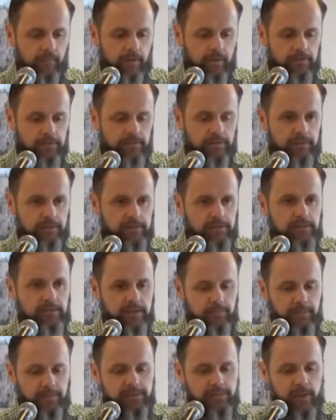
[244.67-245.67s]
So this is
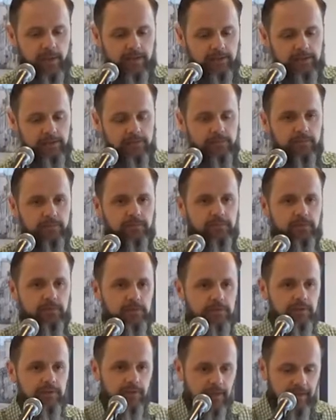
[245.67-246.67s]
the perspective to
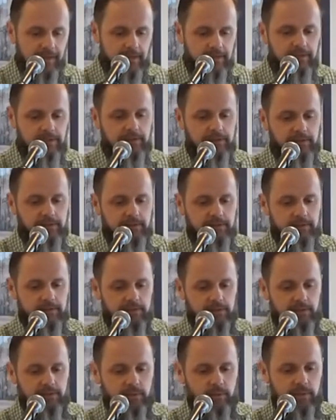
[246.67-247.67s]
delight uh,
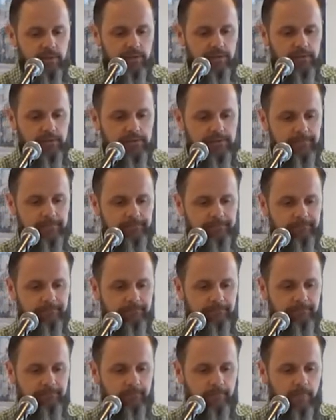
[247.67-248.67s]
in the Word.
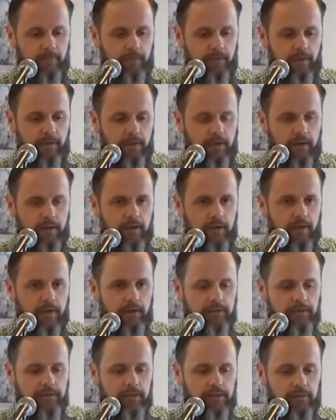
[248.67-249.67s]

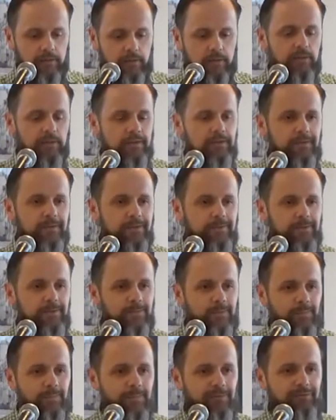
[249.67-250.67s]
And uh,
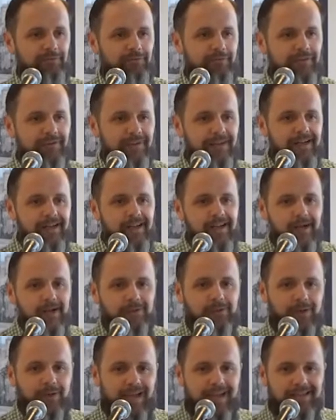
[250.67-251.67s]
Reel I
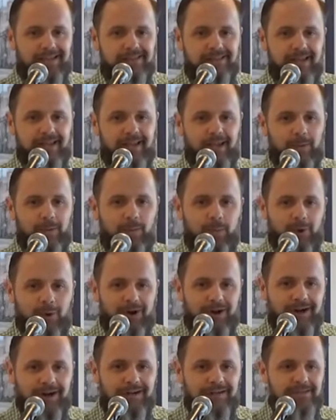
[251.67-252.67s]
was going to ask, uh,
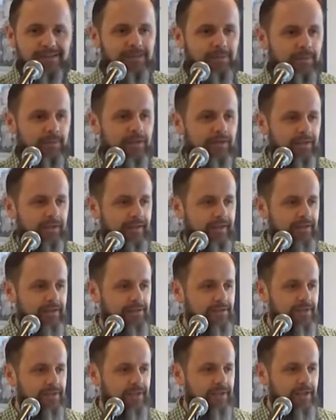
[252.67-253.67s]
what are some of the
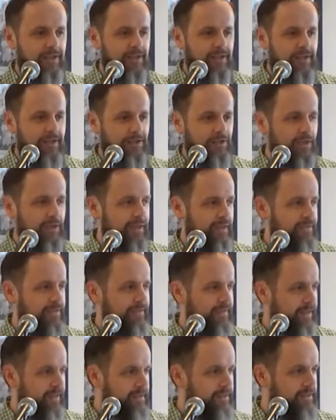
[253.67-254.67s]
things that uh, you kind of
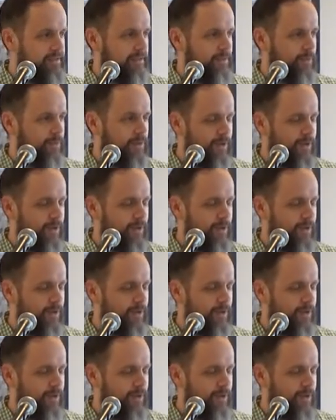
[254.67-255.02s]
delight in?